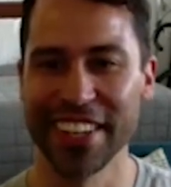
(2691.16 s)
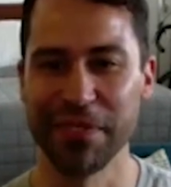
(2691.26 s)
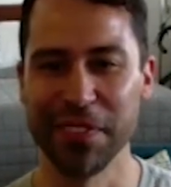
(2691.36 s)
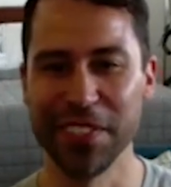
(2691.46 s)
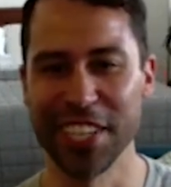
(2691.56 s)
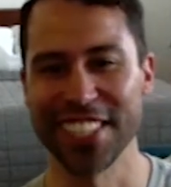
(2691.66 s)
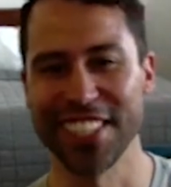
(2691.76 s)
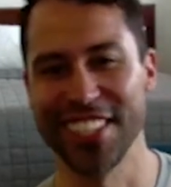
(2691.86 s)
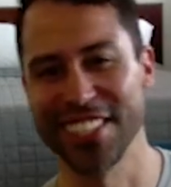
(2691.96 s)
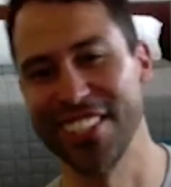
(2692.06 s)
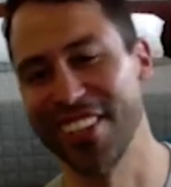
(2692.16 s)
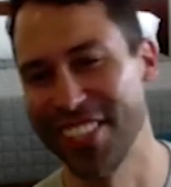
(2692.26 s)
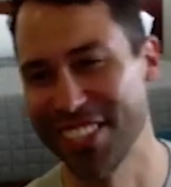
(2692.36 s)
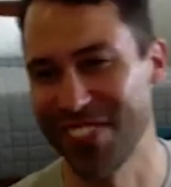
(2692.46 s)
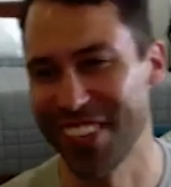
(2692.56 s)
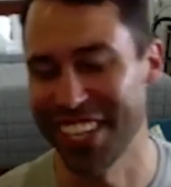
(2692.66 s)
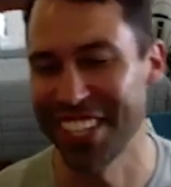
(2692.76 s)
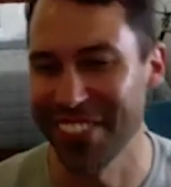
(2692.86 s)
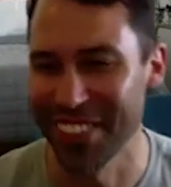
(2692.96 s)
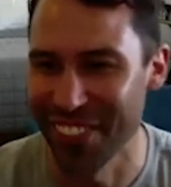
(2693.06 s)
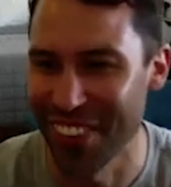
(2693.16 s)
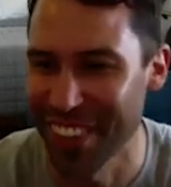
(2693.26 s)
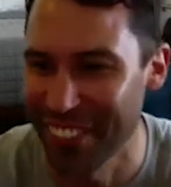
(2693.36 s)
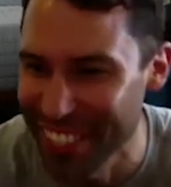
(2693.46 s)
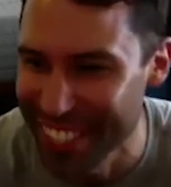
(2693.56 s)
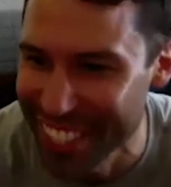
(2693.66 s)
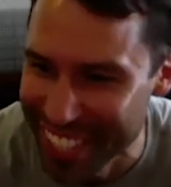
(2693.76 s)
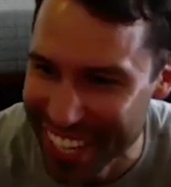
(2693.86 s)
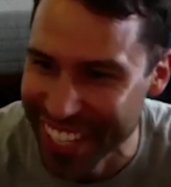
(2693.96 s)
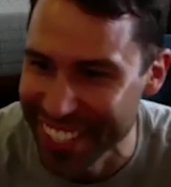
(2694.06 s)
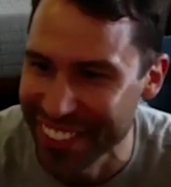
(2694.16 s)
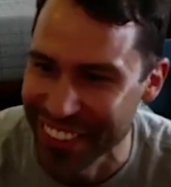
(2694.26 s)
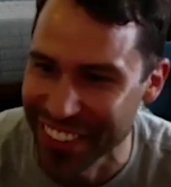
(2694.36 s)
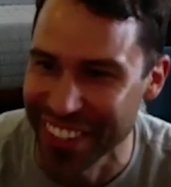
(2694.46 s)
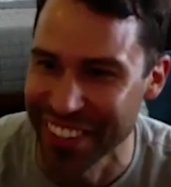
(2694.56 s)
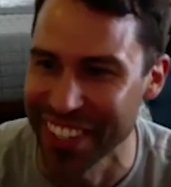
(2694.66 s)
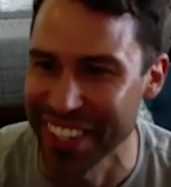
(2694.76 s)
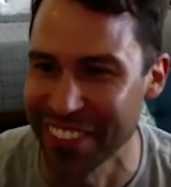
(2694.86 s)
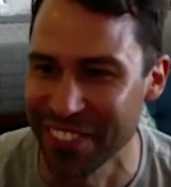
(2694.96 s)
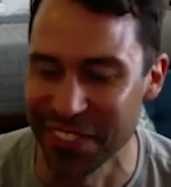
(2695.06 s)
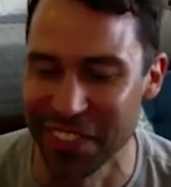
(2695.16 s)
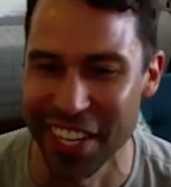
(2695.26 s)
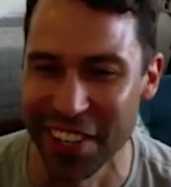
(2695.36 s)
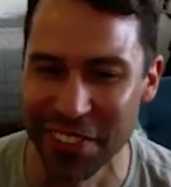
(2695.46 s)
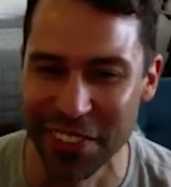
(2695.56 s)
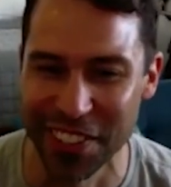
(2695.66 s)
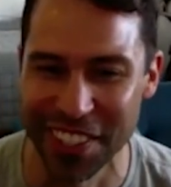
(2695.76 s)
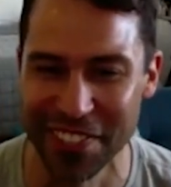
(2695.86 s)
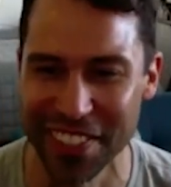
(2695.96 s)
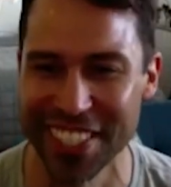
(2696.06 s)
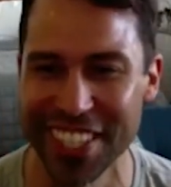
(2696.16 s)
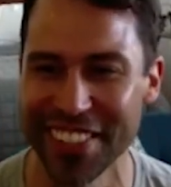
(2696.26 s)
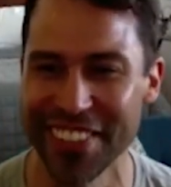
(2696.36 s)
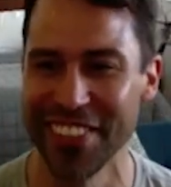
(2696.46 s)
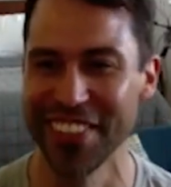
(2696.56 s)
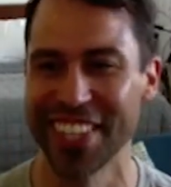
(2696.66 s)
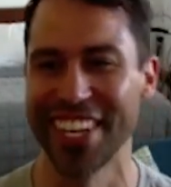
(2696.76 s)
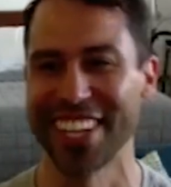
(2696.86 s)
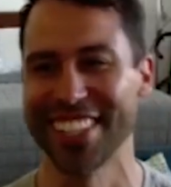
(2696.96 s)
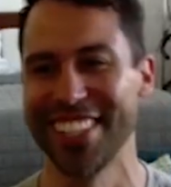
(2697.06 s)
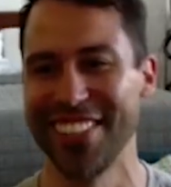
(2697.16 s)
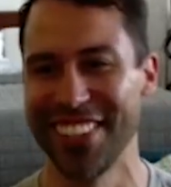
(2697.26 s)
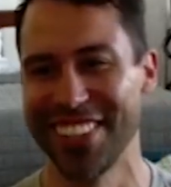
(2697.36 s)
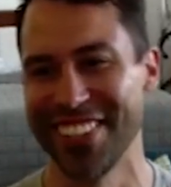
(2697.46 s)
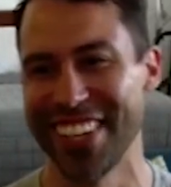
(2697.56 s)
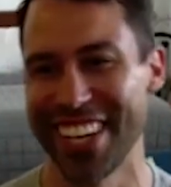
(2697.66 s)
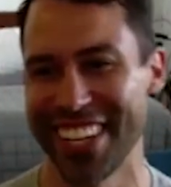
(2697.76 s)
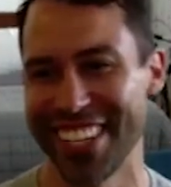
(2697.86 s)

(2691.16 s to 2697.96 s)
Jason doesn't know this, but I definitely wore a Michigan hat to my interview with him because I knew we would connect a little bit through that.